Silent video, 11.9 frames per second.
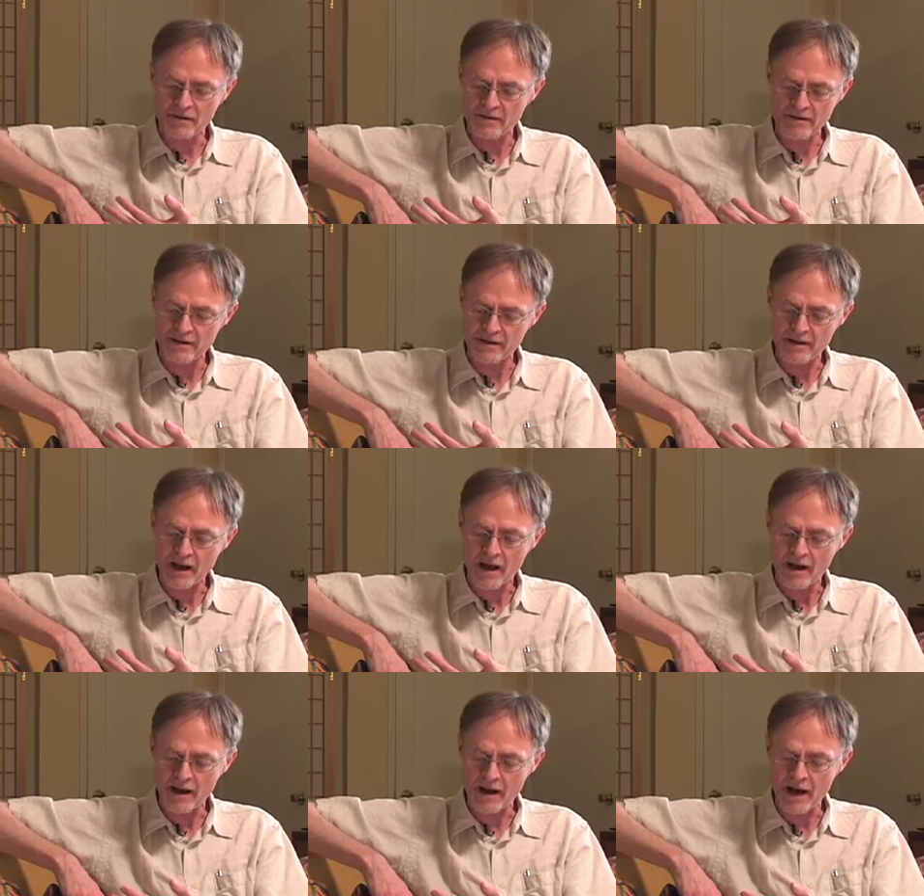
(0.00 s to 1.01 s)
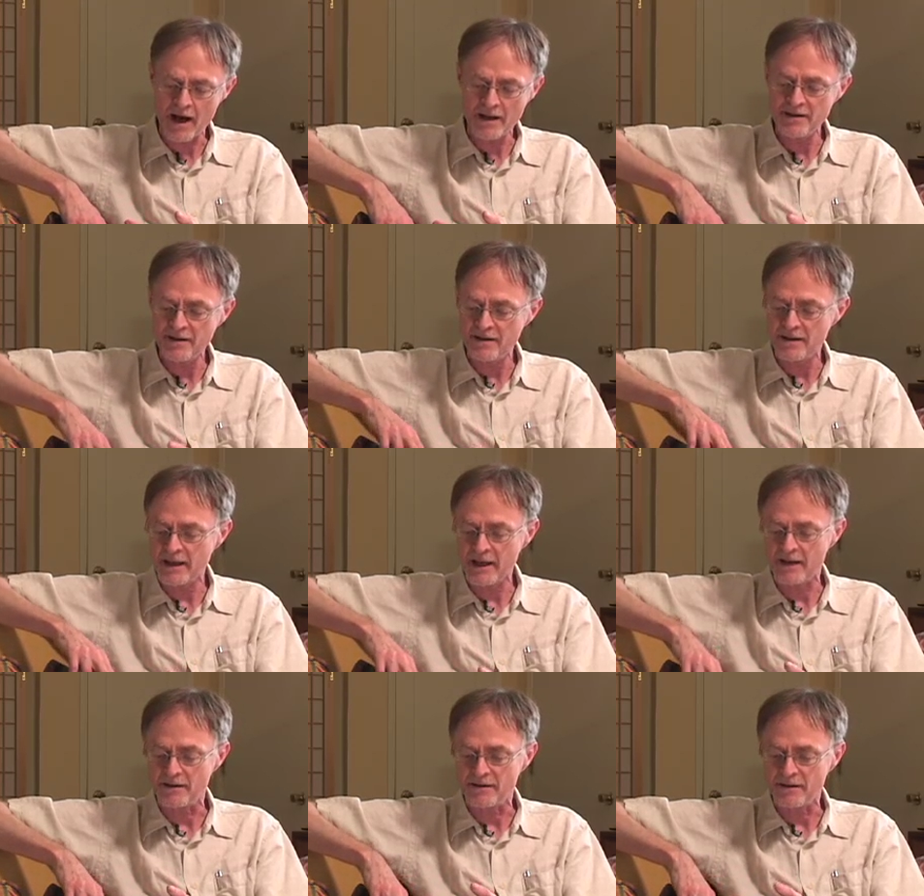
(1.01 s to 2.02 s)
Uh, Honda
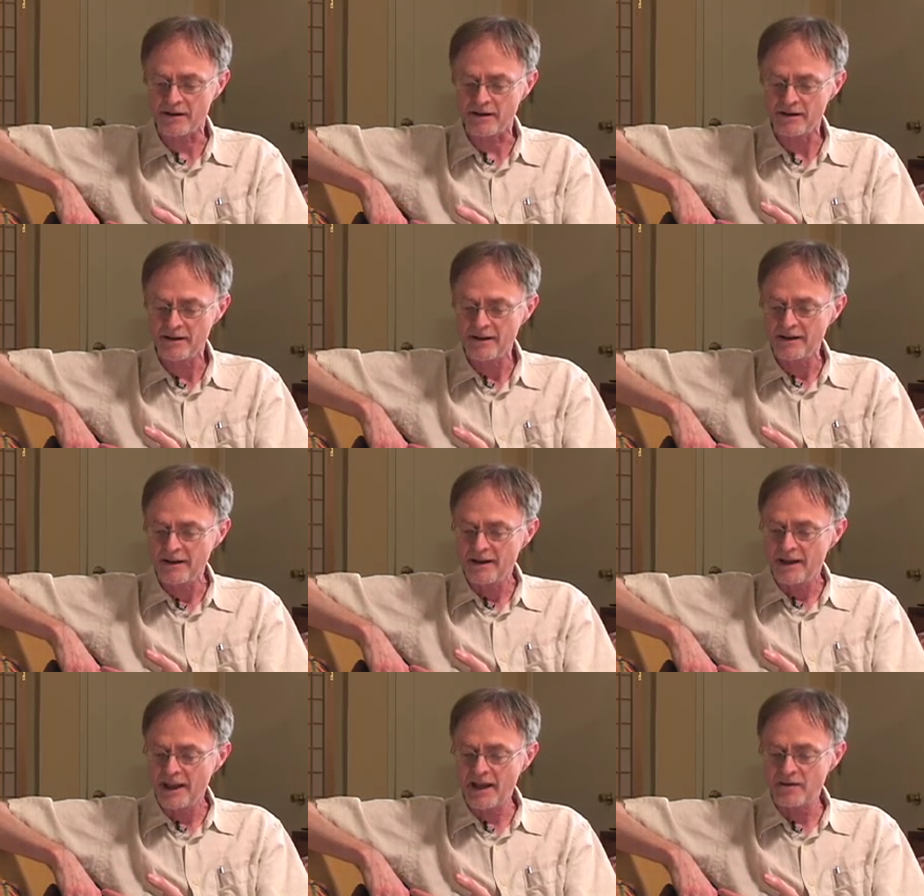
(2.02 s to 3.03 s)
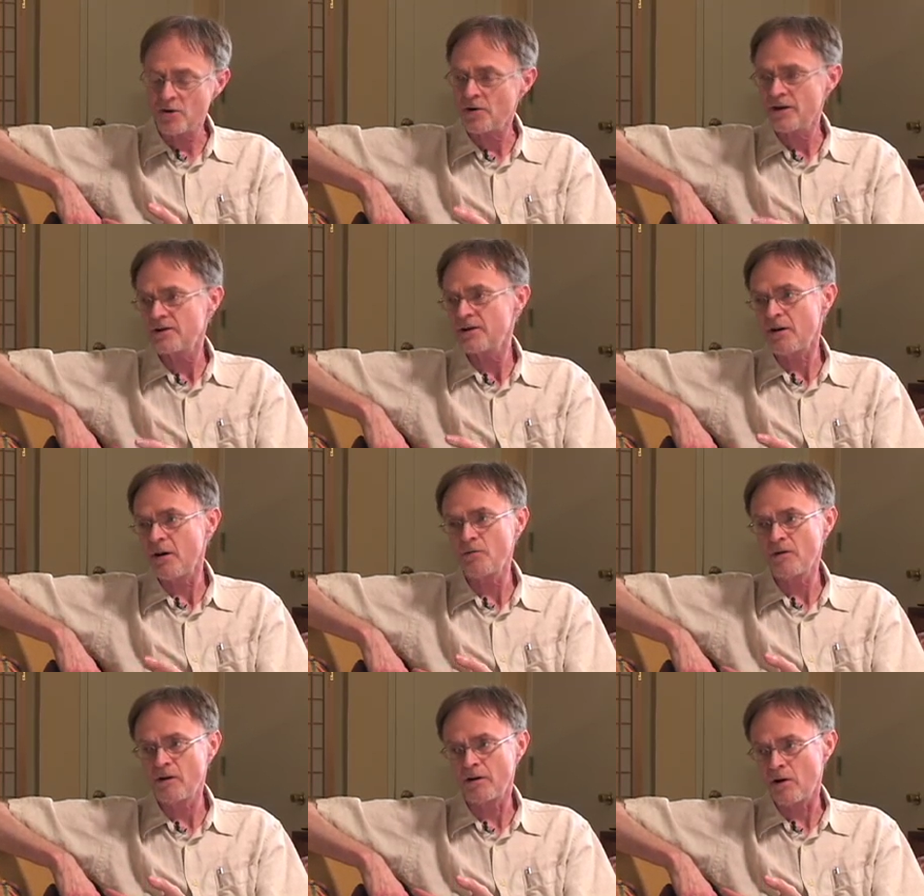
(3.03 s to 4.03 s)
and uh, and Toyota
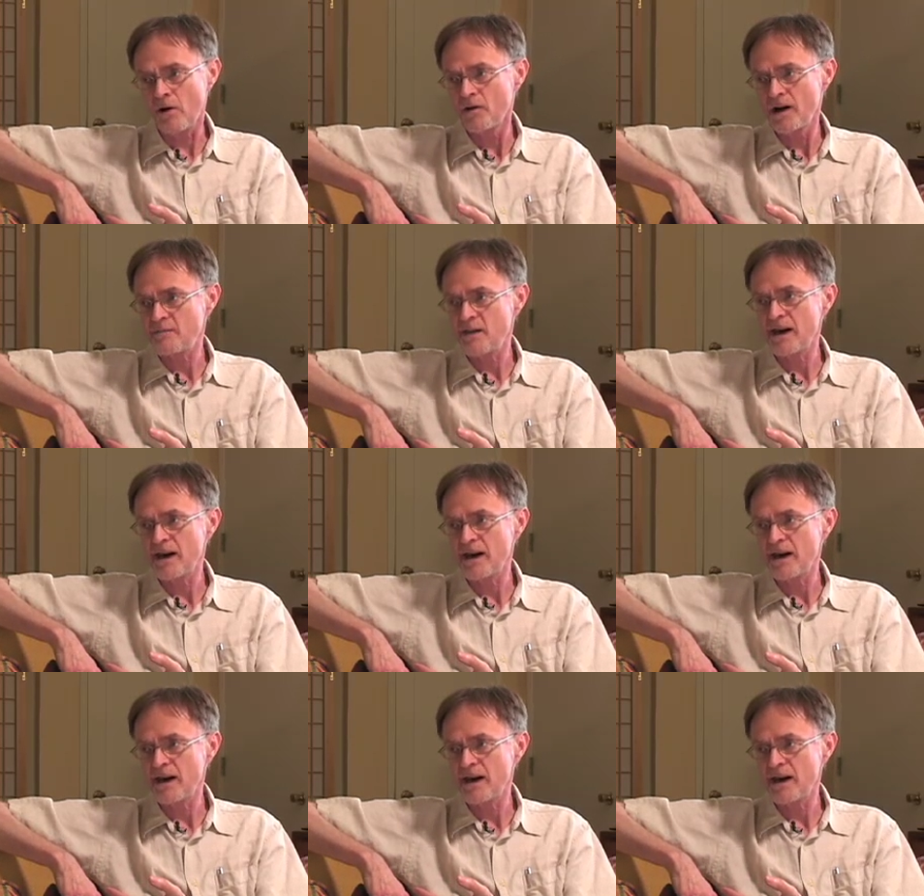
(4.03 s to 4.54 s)
are, are, already